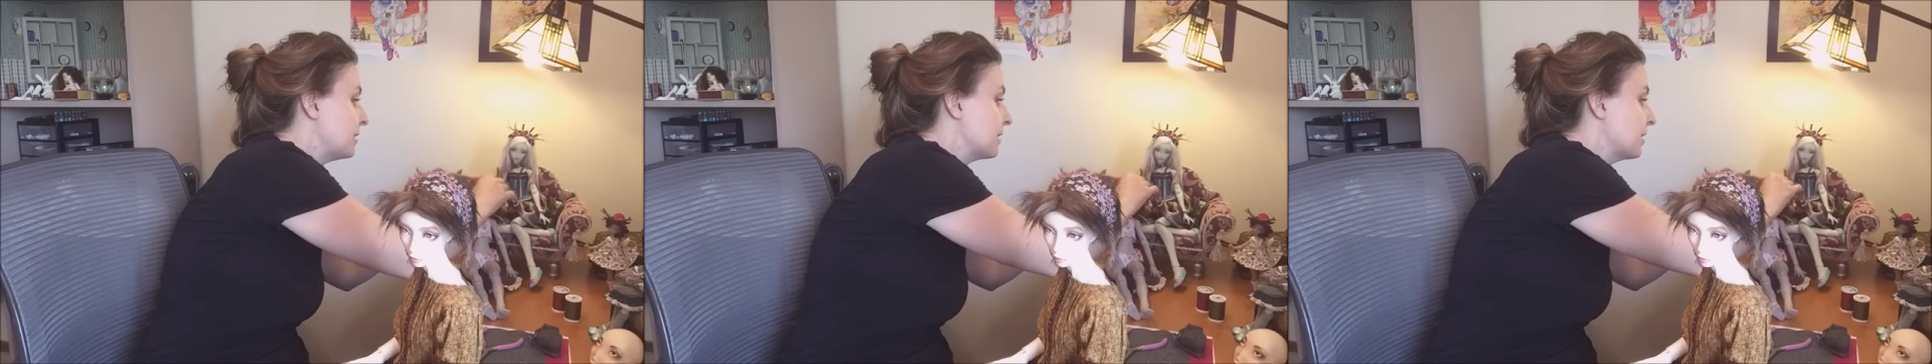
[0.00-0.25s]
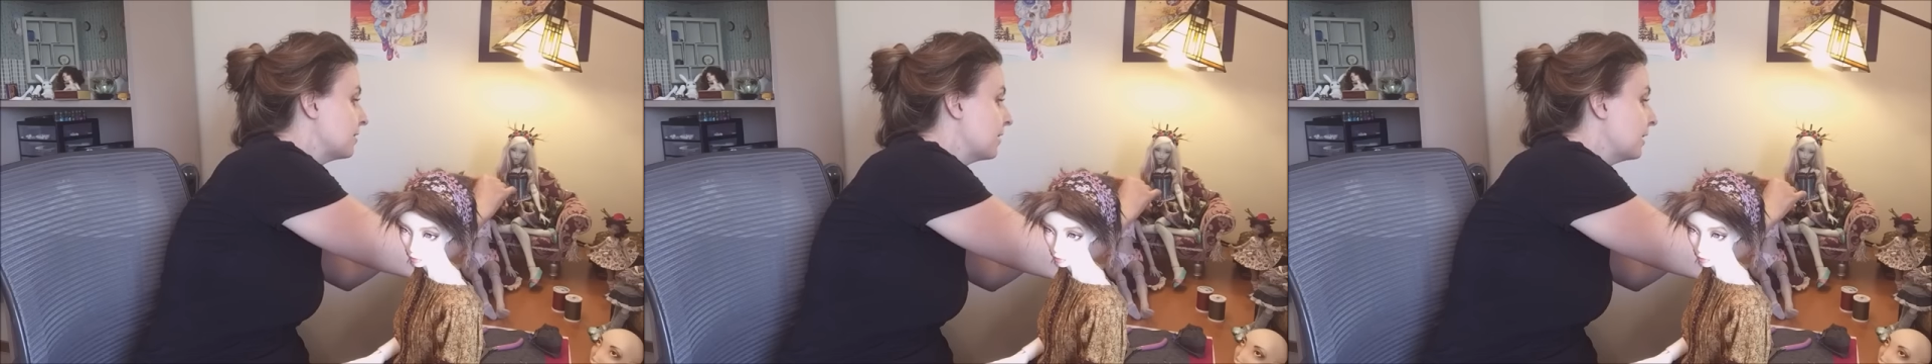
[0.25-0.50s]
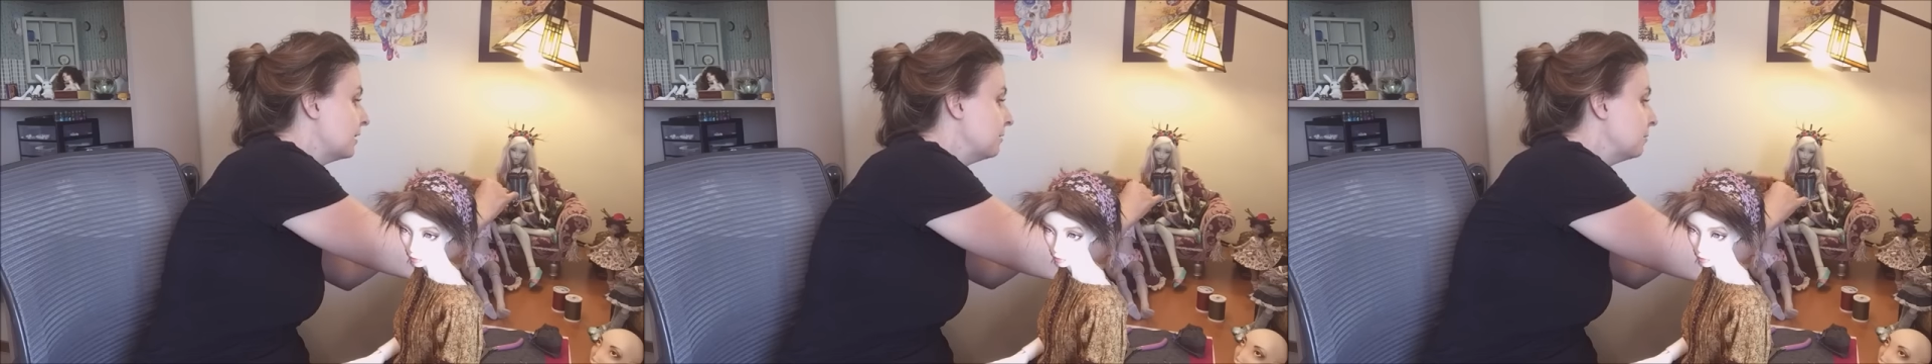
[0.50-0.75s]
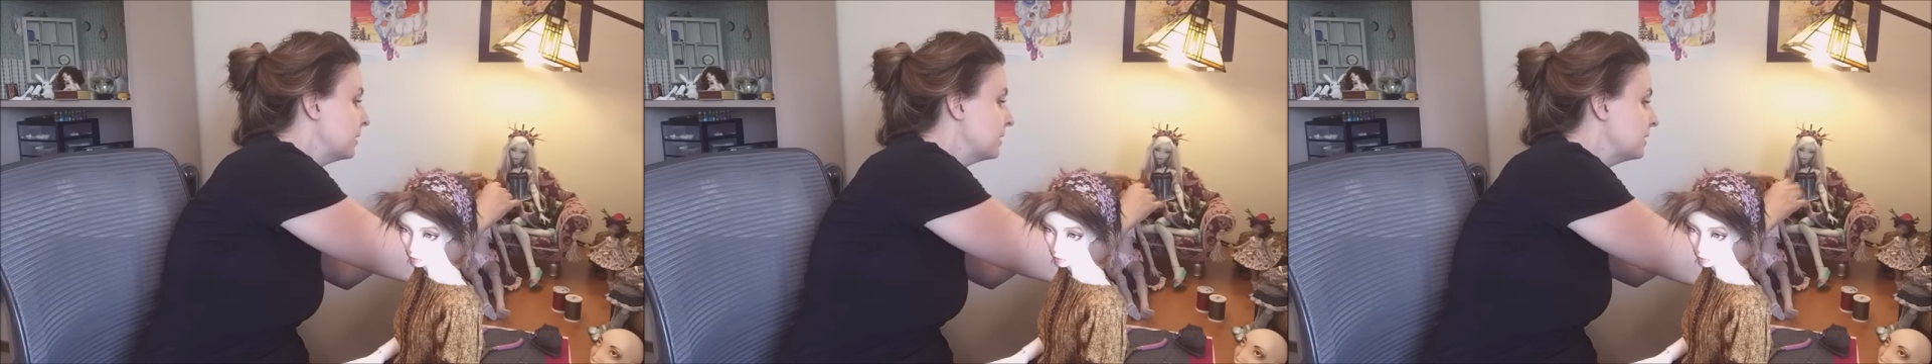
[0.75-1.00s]
as I thought
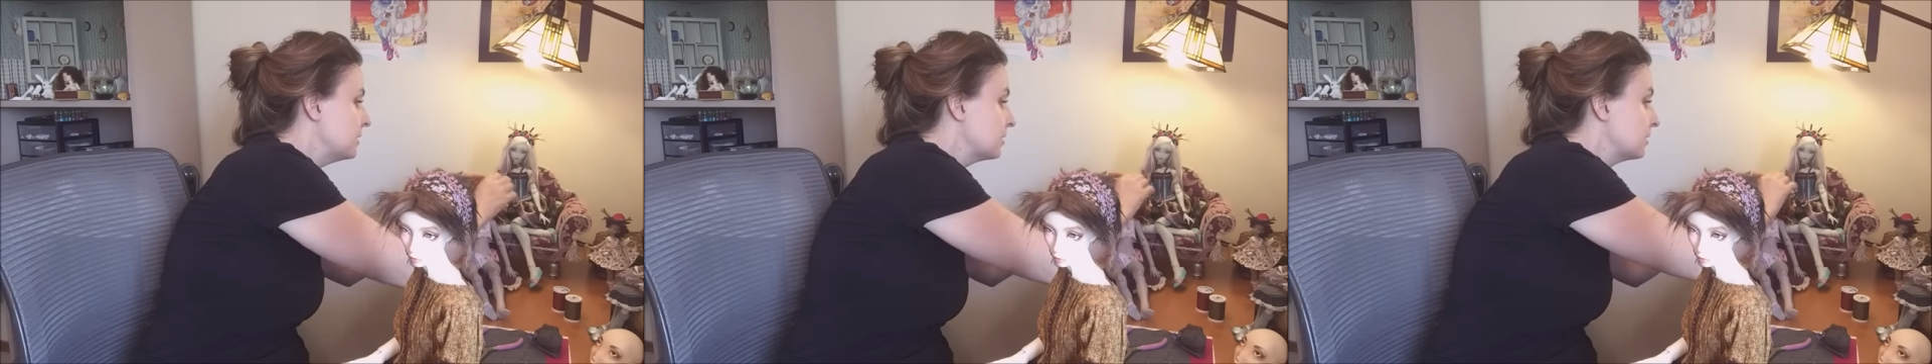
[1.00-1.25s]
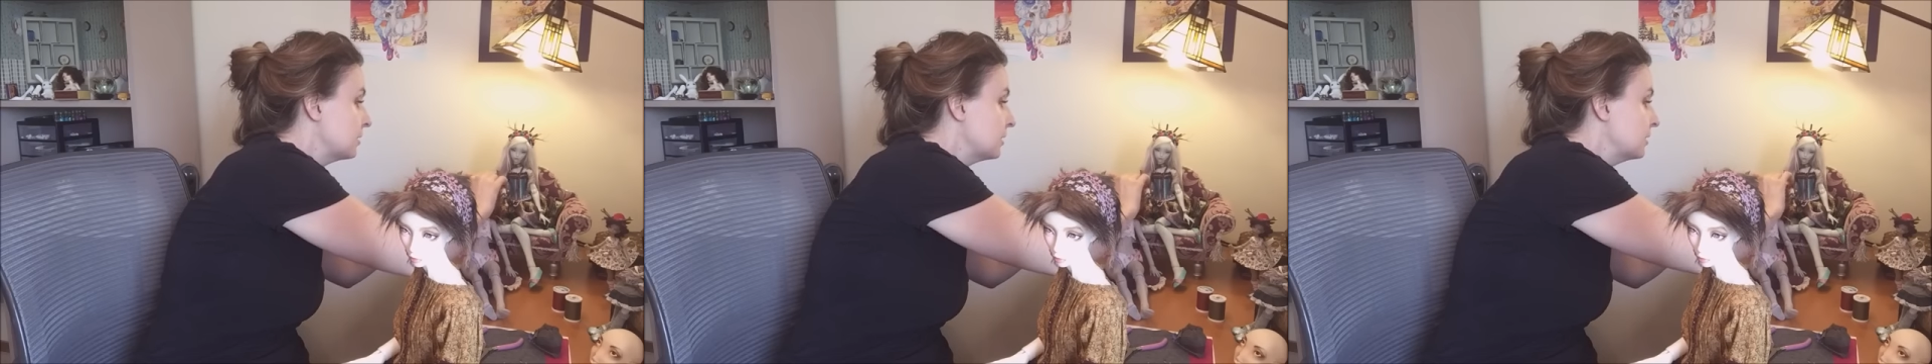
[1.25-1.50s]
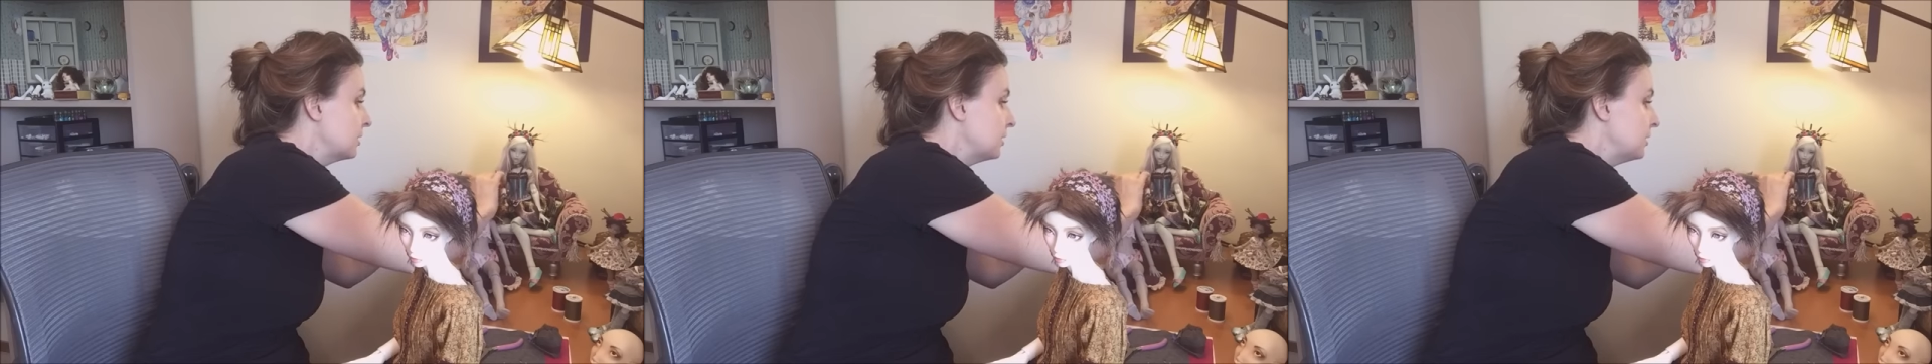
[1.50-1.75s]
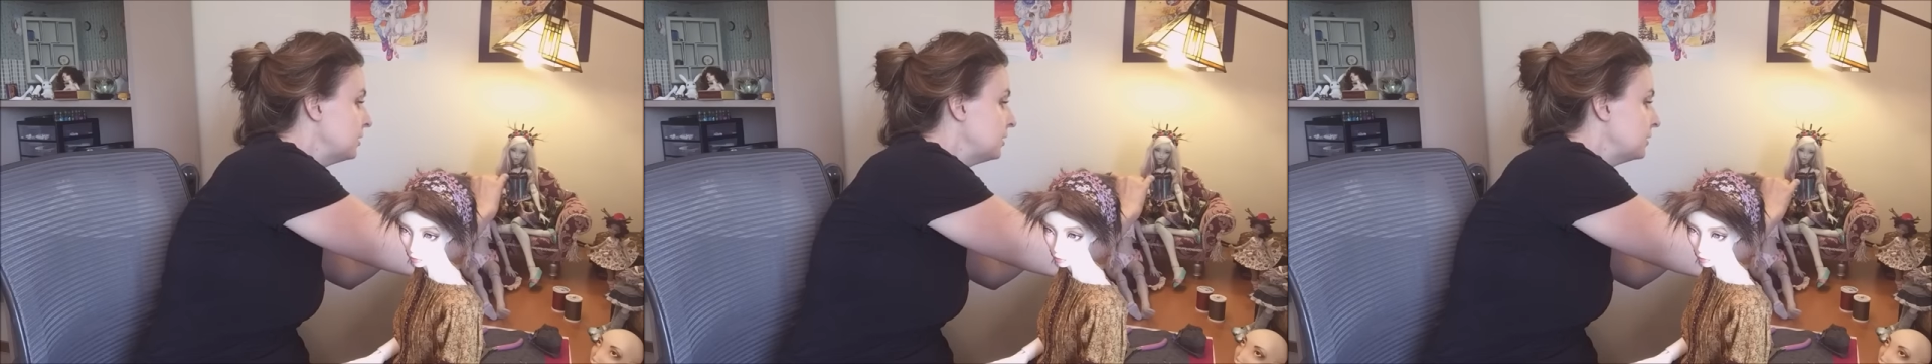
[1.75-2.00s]
it was to
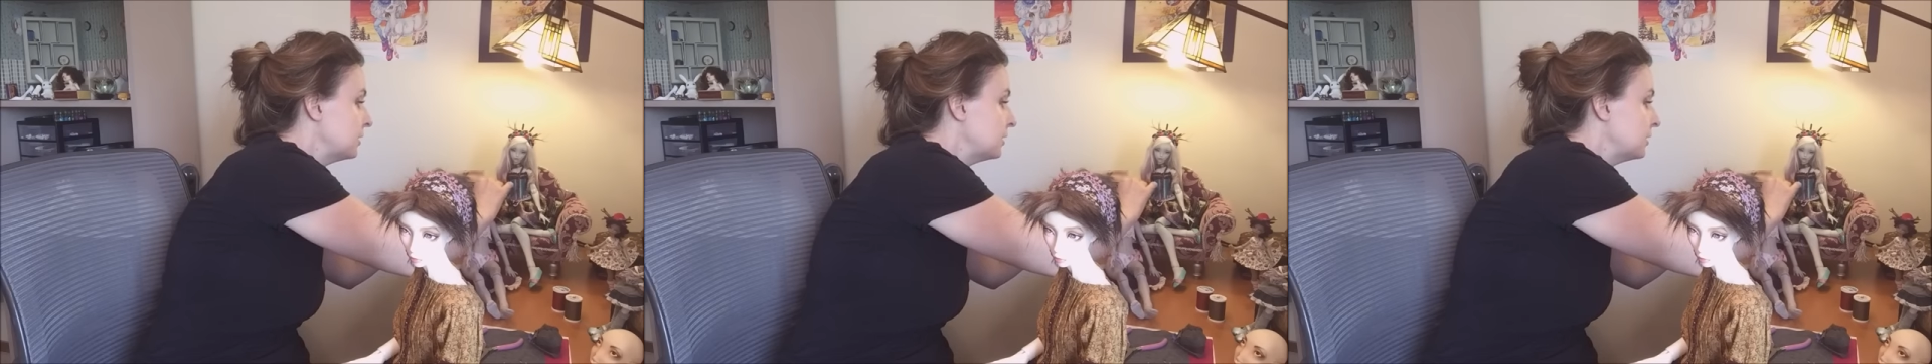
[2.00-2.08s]
do.